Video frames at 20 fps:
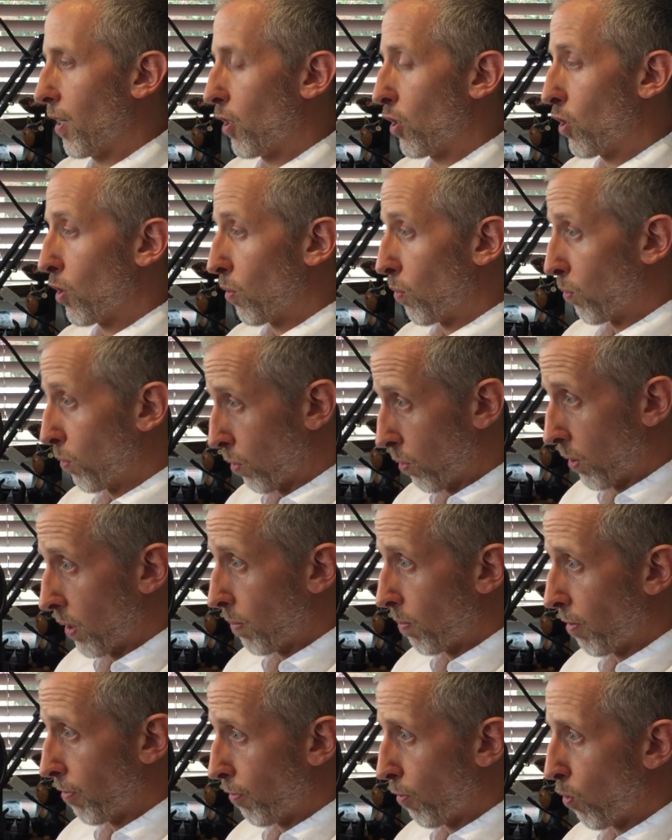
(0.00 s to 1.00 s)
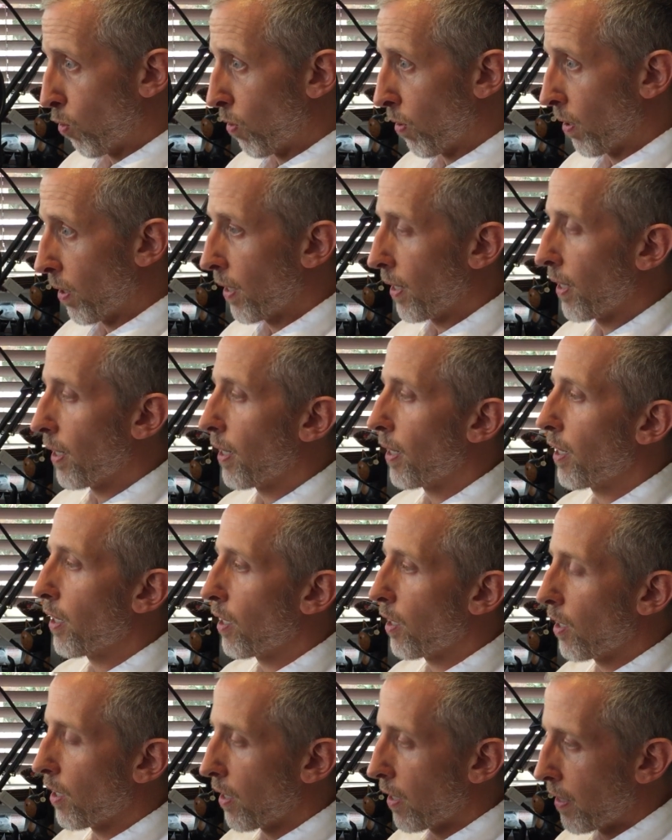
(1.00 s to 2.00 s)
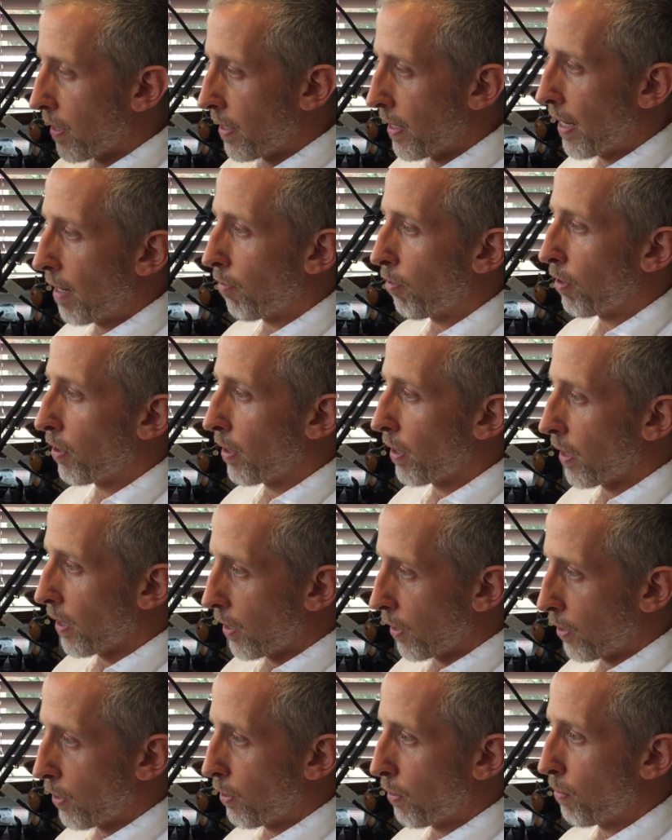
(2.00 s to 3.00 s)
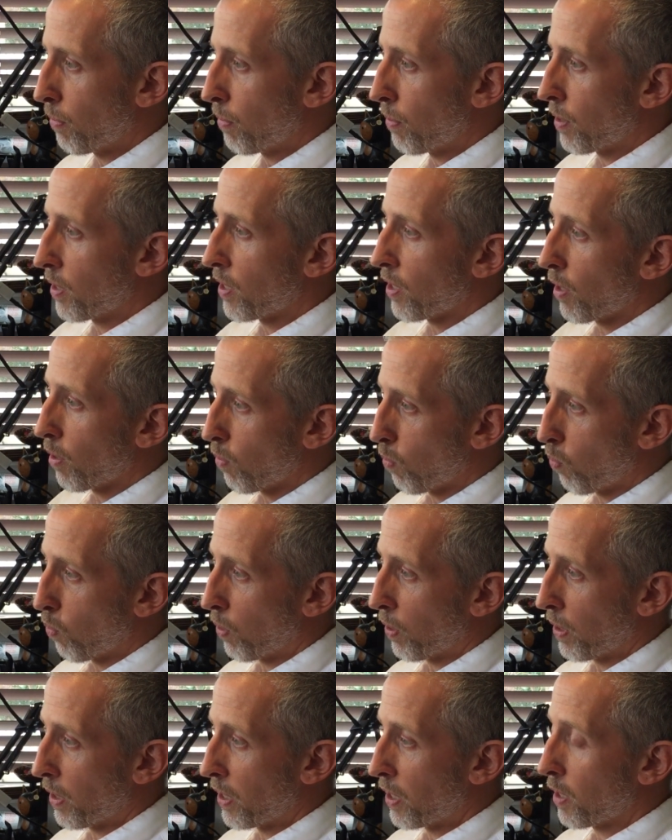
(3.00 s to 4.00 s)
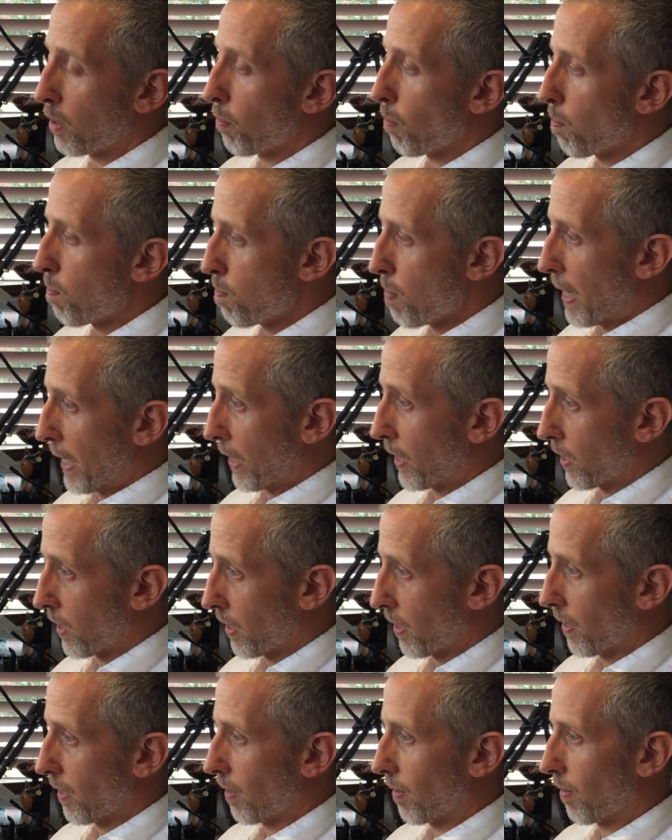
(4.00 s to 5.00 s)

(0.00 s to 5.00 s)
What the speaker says: So rule number 4, never use the word but.